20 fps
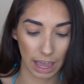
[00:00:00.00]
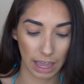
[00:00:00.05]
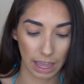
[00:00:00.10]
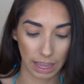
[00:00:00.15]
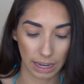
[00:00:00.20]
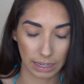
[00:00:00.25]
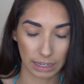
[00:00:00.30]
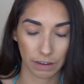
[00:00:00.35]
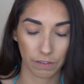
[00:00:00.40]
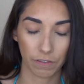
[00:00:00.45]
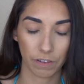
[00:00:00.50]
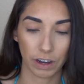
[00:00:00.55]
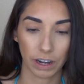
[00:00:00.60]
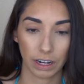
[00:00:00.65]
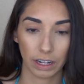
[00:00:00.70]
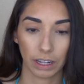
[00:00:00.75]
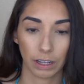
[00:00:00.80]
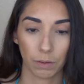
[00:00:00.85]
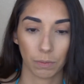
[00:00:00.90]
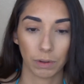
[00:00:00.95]
a
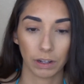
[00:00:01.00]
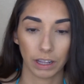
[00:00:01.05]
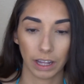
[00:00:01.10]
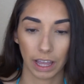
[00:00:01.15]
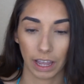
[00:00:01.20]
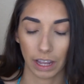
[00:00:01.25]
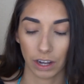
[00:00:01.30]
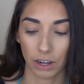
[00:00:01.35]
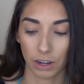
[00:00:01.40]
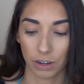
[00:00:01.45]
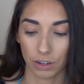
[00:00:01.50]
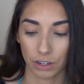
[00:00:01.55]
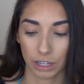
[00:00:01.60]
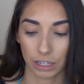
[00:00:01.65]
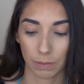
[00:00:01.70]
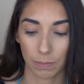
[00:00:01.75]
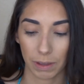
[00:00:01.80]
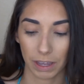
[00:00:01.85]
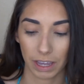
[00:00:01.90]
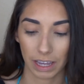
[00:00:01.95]
different liquid liner
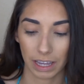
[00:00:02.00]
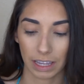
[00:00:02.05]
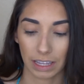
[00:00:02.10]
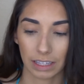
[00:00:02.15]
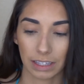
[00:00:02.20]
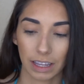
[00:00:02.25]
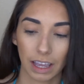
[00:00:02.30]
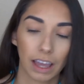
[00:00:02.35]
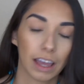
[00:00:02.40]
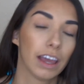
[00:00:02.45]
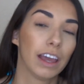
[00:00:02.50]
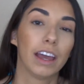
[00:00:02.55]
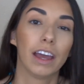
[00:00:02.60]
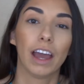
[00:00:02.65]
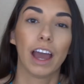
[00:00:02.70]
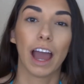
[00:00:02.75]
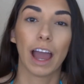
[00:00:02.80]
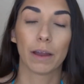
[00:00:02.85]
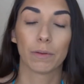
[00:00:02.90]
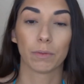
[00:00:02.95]
just because
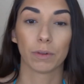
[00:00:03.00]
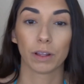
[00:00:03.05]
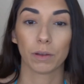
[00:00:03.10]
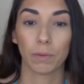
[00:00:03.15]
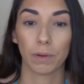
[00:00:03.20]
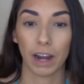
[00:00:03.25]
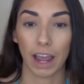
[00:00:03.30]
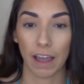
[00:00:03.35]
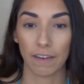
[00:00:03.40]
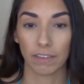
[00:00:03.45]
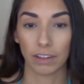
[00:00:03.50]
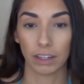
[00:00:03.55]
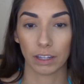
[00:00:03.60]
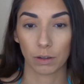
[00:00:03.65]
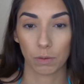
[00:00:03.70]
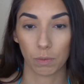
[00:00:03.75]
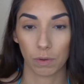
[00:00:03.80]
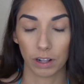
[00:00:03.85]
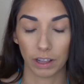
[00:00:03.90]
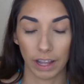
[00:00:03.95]
I really want to have a
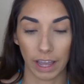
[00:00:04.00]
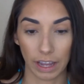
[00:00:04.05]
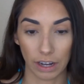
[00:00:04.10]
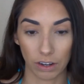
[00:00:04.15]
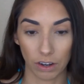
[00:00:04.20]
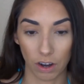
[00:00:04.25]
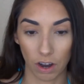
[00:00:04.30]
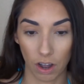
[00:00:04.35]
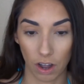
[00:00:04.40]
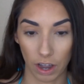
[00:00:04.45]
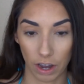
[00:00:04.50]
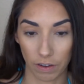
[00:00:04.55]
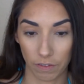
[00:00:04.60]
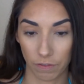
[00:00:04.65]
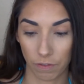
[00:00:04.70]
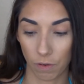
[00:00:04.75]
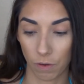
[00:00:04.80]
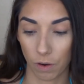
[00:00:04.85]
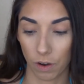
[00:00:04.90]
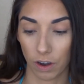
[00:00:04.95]
liquid liner on
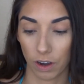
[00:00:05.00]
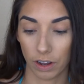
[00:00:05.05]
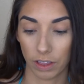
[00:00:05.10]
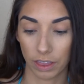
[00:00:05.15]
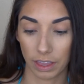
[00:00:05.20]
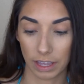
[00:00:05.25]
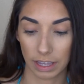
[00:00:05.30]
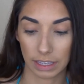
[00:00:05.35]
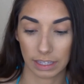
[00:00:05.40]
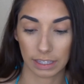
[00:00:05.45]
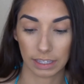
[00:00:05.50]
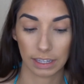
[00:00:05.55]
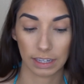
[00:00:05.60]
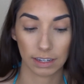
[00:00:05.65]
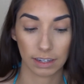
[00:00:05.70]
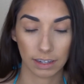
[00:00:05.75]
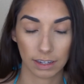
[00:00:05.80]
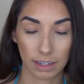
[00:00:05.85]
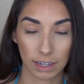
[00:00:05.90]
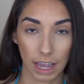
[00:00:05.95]
for this
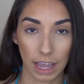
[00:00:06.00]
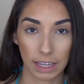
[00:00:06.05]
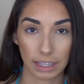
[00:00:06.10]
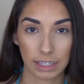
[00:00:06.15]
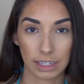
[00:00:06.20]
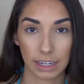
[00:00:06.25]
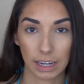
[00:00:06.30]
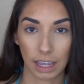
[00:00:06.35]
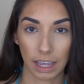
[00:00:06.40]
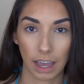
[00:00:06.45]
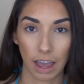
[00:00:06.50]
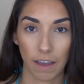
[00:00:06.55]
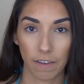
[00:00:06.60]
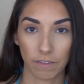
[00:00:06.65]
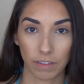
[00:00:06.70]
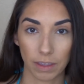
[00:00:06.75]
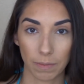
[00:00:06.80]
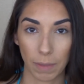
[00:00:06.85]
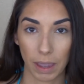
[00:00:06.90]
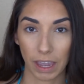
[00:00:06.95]
testing
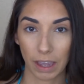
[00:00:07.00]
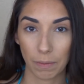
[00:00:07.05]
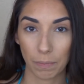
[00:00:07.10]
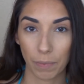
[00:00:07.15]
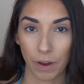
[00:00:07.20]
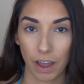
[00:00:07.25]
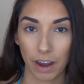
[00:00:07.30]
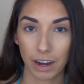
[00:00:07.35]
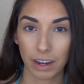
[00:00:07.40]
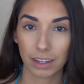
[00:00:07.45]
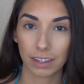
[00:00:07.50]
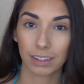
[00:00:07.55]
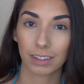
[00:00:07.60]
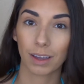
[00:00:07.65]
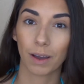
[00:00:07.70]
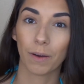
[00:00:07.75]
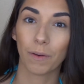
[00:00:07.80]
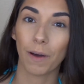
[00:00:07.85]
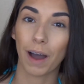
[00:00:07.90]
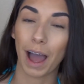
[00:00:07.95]
of the makeup products. So
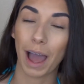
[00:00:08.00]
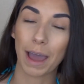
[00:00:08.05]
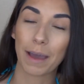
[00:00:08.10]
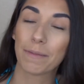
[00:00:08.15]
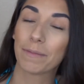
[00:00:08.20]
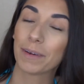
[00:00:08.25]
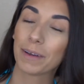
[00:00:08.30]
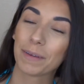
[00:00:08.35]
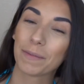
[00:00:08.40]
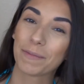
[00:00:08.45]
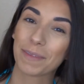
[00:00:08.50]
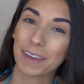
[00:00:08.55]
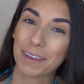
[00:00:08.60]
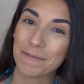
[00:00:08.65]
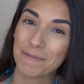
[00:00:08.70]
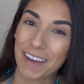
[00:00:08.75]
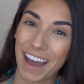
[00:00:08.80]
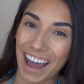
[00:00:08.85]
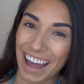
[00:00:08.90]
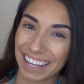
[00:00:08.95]
I will be
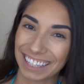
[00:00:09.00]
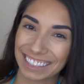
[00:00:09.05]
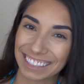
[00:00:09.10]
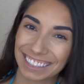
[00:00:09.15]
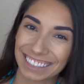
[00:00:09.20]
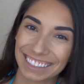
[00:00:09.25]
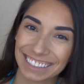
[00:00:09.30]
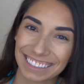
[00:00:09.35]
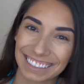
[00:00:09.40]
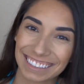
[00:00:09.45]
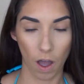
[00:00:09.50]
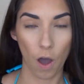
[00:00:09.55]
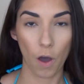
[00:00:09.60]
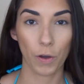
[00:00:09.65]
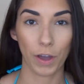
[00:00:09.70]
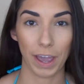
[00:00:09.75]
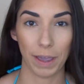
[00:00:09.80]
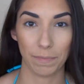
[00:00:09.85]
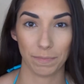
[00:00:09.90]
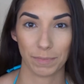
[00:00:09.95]
back.
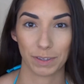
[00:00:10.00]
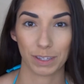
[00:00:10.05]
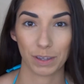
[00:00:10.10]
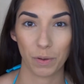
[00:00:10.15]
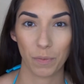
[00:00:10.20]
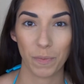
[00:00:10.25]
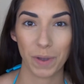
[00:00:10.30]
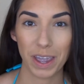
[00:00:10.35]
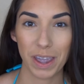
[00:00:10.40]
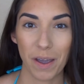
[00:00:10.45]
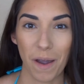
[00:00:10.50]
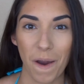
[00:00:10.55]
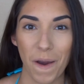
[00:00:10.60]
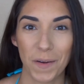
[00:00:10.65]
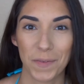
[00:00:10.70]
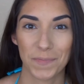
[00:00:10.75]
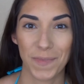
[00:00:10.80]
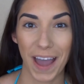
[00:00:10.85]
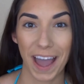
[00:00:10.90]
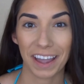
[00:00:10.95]
Okay, so we
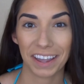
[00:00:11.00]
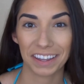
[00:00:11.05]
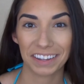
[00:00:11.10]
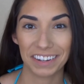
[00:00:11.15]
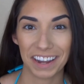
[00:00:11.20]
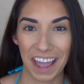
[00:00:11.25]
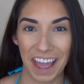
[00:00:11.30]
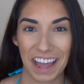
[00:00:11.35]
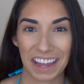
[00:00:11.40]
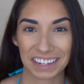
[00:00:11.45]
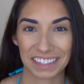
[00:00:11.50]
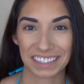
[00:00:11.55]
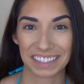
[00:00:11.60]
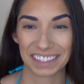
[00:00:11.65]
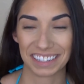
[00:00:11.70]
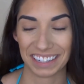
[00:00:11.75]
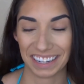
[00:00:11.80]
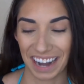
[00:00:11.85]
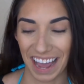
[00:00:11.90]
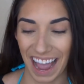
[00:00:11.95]
are back in
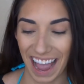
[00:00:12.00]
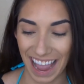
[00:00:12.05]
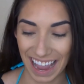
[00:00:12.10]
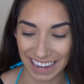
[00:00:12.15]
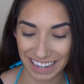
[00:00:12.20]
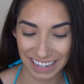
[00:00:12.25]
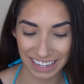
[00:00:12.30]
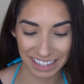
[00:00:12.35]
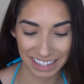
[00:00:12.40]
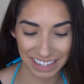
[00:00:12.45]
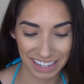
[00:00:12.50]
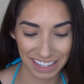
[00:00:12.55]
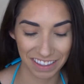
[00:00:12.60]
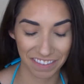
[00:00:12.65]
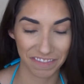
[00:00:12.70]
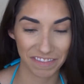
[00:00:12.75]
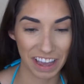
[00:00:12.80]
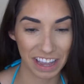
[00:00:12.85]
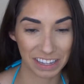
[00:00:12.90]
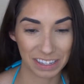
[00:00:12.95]
action. I just did the
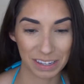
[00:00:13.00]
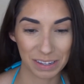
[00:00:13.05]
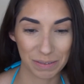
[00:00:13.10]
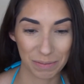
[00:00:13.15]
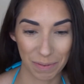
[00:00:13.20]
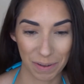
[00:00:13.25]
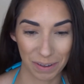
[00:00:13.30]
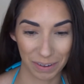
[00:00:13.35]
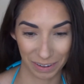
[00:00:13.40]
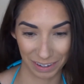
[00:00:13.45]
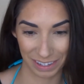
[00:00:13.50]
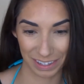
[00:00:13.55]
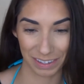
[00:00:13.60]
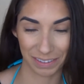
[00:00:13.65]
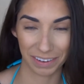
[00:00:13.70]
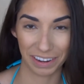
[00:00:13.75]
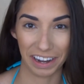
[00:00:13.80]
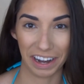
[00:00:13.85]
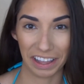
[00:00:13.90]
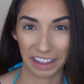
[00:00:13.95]
fastest Walgreens
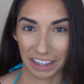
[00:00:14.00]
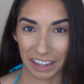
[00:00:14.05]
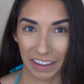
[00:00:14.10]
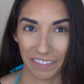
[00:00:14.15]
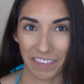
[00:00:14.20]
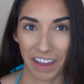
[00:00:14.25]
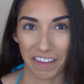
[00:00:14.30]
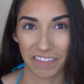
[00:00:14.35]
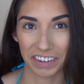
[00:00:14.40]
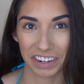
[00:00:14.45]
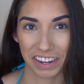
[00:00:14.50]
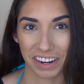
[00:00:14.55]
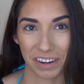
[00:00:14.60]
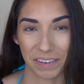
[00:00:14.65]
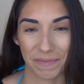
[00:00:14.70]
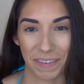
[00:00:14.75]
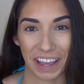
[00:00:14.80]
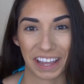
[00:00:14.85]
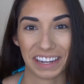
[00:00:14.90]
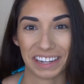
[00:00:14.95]
run I think I've ever done
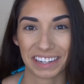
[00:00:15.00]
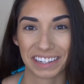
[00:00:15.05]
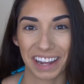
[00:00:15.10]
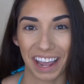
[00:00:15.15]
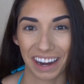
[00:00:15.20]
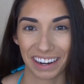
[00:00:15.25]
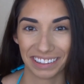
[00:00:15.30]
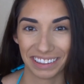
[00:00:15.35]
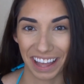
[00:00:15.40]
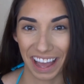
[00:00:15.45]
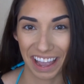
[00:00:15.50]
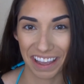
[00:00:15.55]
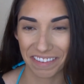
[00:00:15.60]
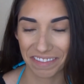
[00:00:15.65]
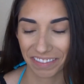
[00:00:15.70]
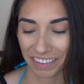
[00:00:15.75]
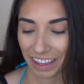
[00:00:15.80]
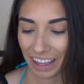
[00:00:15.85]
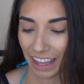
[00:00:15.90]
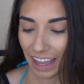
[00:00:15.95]
in my entire
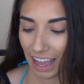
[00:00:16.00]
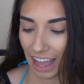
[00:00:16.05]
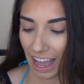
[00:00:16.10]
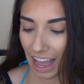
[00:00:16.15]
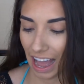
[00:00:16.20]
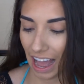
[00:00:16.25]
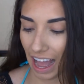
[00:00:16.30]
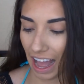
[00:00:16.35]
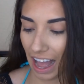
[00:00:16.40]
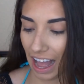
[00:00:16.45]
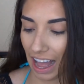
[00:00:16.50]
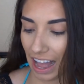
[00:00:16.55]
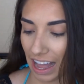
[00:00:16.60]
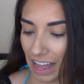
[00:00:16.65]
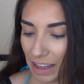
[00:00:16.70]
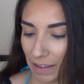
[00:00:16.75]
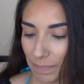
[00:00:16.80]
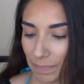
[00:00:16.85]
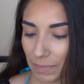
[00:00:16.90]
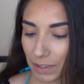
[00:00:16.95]
life.
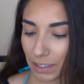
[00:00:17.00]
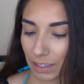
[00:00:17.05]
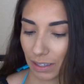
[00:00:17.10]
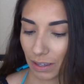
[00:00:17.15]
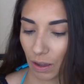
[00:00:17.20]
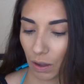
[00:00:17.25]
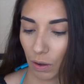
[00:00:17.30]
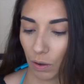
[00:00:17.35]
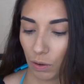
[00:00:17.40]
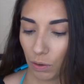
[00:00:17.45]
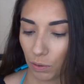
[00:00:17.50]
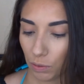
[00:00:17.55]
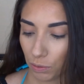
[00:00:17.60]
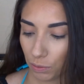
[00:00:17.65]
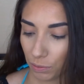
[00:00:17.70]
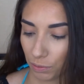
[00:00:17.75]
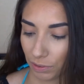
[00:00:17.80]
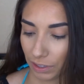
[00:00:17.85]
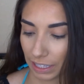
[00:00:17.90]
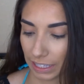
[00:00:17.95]

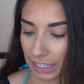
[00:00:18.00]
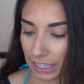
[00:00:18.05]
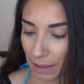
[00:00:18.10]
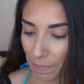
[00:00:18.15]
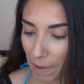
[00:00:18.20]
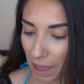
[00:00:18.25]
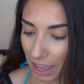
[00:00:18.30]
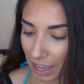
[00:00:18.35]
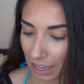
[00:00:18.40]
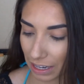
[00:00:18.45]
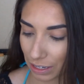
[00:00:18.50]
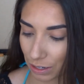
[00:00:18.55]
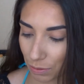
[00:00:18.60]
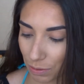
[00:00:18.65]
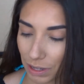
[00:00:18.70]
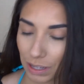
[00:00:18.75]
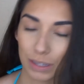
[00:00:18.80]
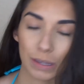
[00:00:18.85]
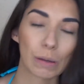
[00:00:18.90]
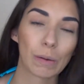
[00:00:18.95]
So let's get back into
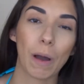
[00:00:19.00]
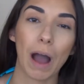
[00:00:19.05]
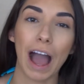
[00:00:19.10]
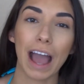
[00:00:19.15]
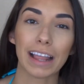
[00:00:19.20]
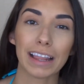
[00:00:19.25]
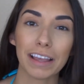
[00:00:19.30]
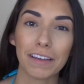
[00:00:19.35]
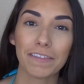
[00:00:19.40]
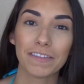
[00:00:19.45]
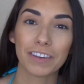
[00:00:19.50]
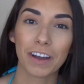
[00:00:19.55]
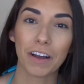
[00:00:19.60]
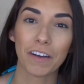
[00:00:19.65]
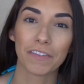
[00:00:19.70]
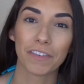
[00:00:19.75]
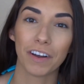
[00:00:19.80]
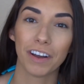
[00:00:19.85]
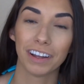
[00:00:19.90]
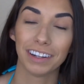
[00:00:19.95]
it. So I left
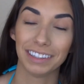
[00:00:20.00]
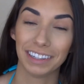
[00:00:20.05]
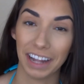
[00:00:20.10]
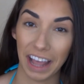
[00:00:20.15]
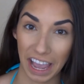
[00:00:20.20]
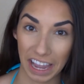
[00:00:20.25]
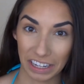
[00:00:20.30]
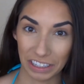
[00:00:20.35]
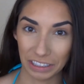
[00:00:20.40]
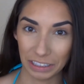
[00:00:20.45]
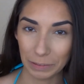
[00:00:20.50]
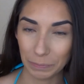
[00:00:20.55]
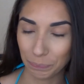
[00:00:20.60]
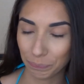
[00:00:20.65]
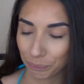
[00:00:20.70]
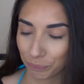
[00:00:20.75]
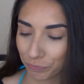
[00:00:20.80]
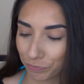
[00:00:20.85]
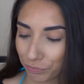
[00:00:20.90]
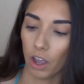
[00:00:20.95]
off on liner.
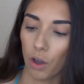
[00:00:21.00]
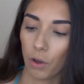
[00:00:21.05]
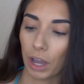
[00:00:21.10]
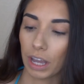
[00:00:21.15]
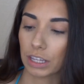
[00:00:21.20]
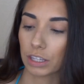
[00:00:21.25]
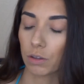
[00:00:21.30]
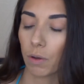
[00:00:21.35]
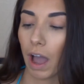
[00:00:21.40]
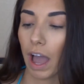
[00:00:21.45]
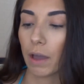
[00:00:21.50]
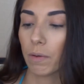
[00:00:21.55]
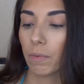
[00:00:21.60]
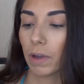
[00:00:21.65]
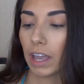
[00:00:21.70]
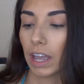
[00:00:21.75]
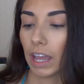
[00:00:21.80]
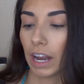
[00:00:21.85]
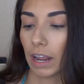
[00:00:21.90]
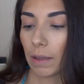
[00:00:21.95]
Okay, so I
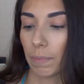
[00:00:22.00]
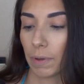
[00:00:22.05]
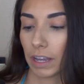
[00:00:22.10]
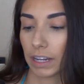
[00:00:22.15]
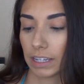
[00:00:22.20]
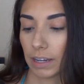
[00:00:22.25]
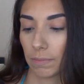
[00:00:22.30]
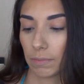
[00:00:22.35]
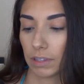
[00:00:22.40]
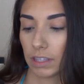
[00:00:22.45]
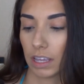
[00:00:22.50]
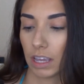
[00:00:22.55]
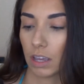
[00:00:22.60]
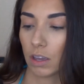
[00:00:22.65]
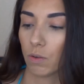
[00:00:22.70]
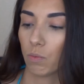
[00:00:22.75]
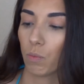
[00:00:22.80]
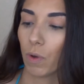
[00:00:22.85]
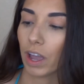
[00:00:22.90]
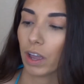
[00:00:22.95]
went and I picked up
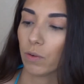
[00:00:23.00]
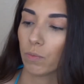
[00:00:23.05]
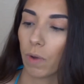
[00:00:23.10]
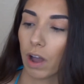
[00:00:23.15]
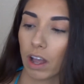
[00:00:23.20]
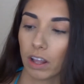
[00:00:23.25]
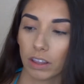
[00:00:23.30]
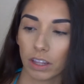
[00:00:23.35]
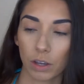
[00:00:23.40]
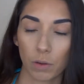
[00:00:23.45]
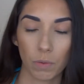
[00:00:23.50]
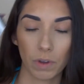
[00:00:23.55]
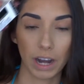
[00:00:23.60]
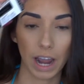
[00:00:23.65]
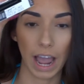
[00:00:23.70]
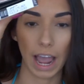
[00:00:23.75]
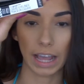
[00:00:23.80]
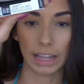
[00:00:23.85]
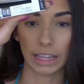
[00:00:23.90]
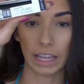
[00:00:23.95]
the Wet n Wild liquid
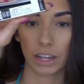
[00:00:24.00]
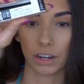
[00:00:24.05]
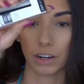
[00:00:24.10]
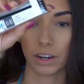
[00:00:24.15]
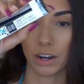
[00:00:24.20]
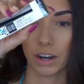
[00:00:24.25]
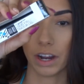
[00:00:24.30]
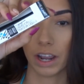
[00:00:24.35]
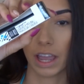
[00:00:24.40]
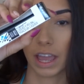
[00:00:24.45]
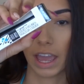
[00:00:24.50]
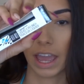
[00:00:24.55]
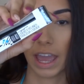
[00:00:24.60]
eyeliner